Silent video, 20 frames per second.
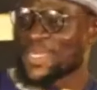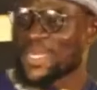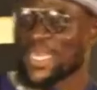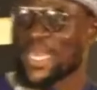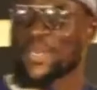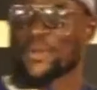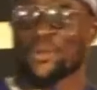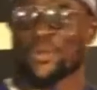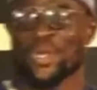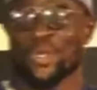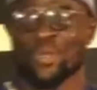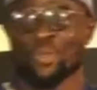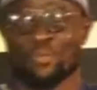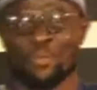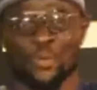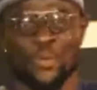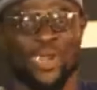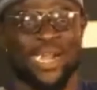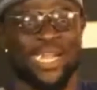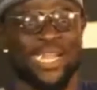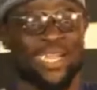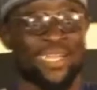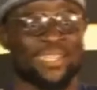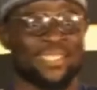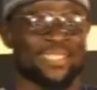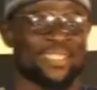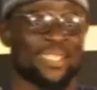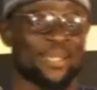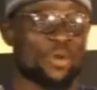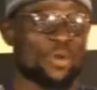I know a lot of people can guess
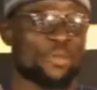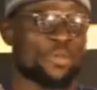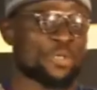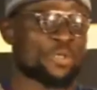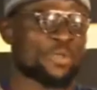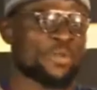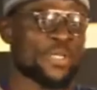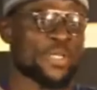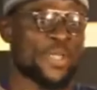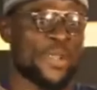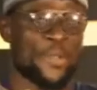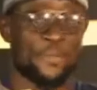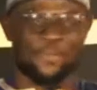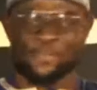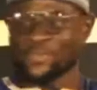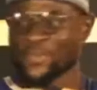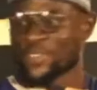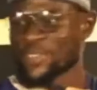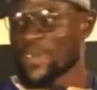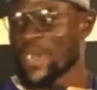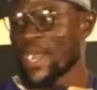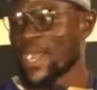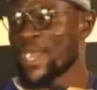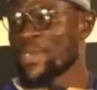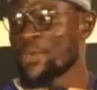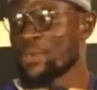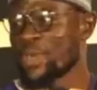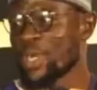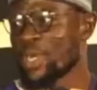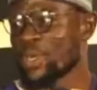the Goalkeeper of the Year. I
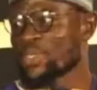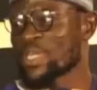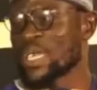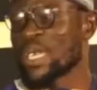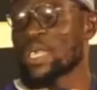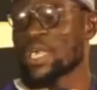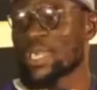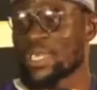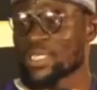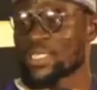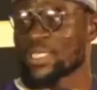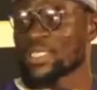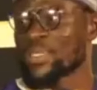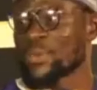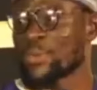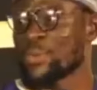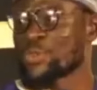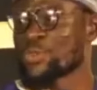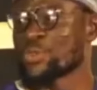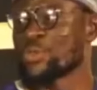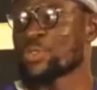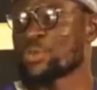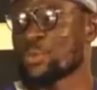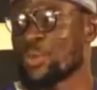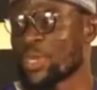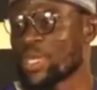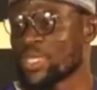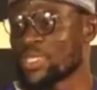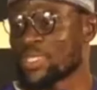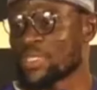know a lot can guess who is going to
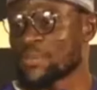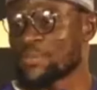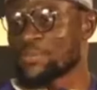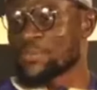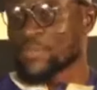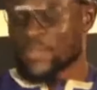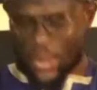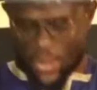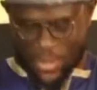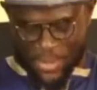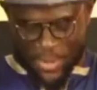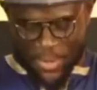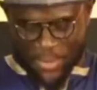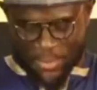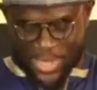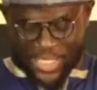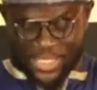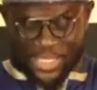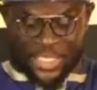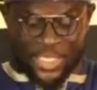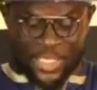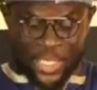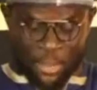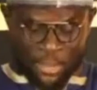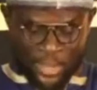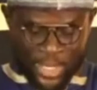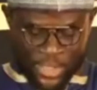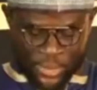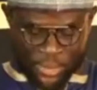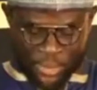win it. But it's here
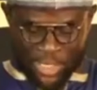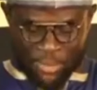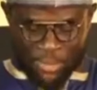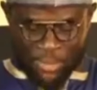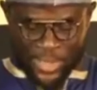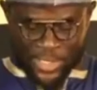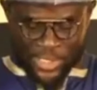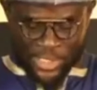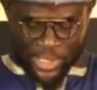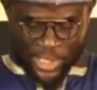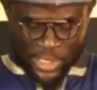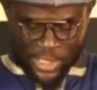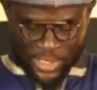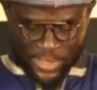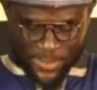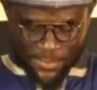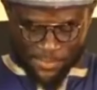already, so let me mention it.